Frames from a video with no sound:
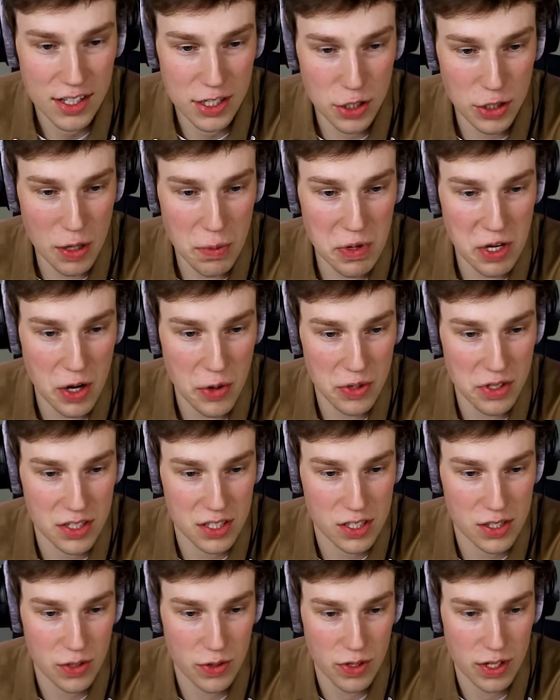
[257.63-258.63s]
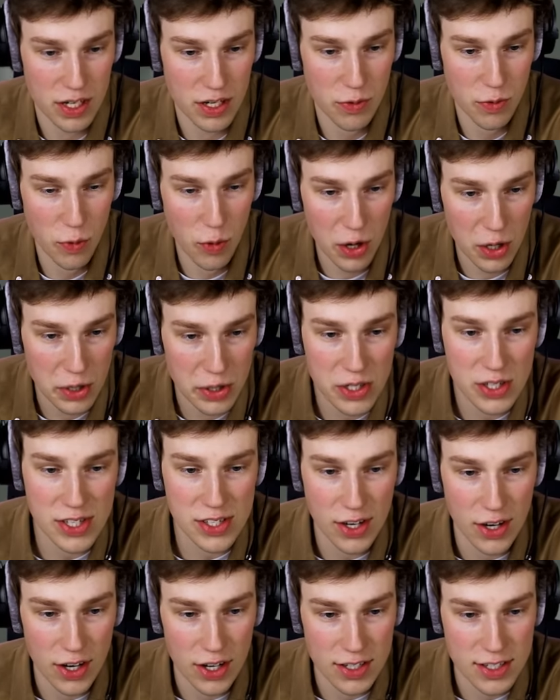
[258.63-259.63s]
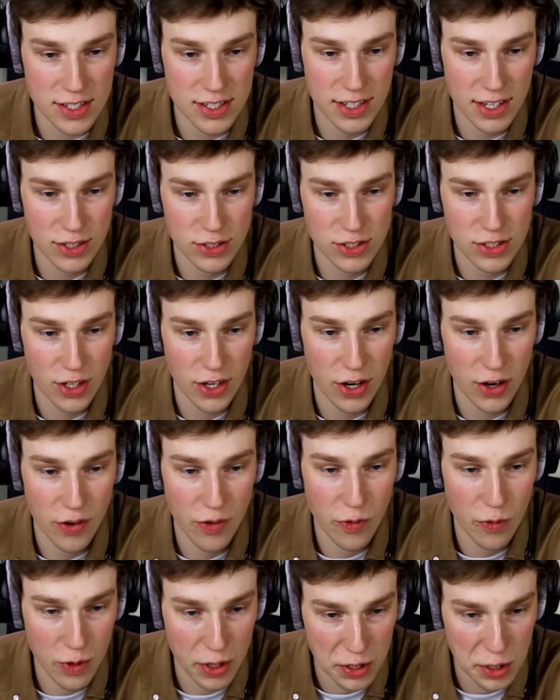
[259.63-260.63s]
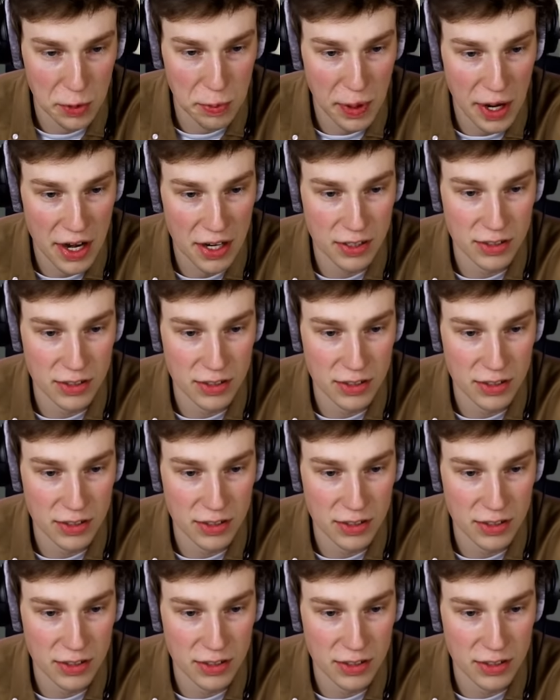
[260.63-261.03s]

You let me know when the story really starts, and I'll start really paying